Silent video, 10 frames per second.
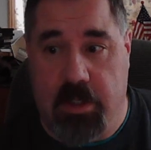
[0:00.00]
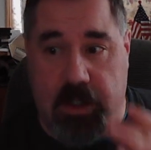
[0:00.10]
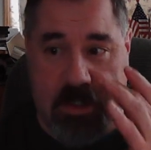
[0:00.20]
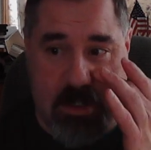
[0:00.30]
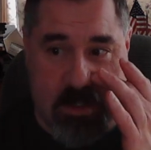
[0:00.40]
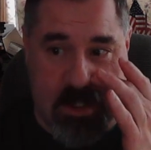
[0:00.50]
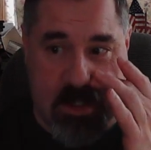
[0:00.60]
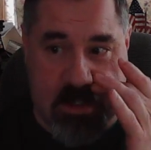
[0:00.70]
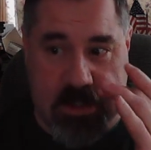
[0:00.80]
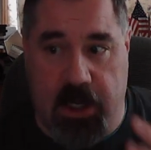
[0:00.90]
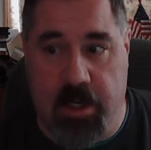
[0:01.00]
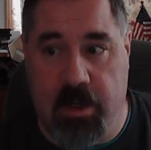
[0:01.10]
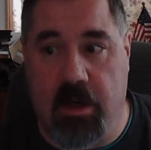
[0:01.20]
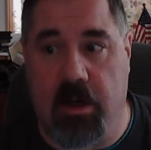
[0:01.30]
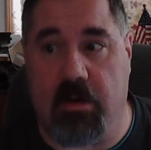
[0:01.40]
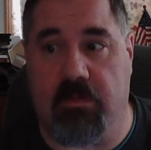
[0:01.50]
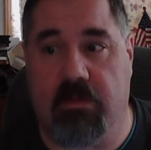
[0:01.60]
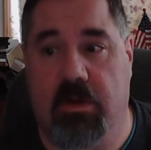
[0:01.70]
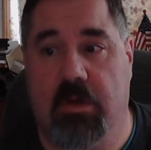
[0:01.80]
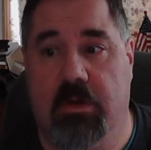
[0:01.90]
That sits inside of
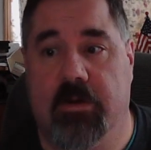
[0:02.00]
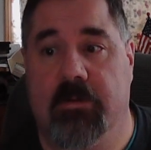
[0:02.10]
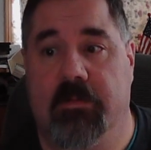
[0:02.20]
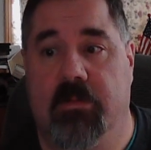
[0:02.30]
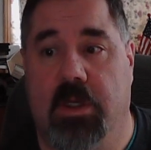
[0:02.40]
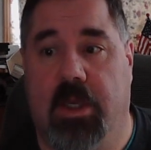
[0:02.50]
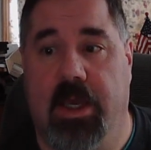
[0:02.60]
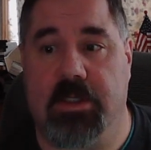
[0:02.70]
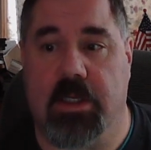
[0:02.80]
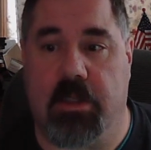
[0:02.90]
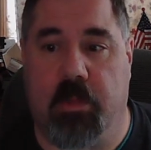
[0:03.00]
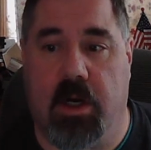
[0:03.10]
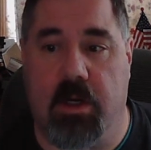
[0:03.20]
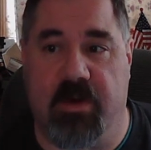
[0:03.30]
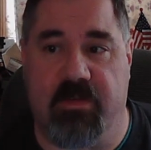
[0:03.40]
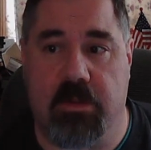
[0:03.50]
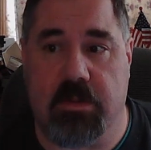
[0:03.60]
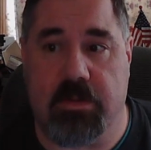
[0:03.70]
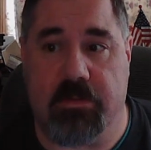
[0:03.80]
the case at the bottom of it.